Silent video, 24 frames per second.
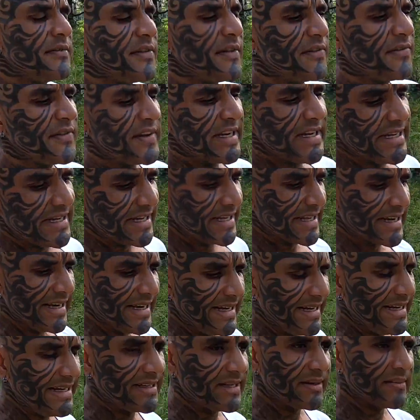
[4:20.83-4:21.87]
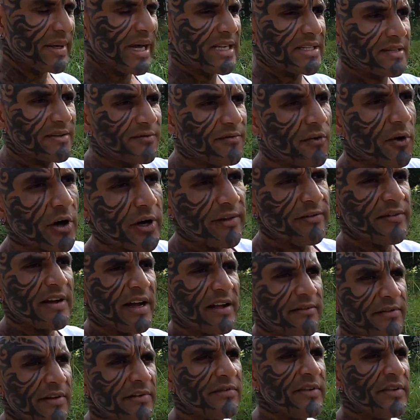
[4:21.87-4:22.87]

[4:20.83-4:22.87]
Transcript: 50 degree heat. Imagine 45,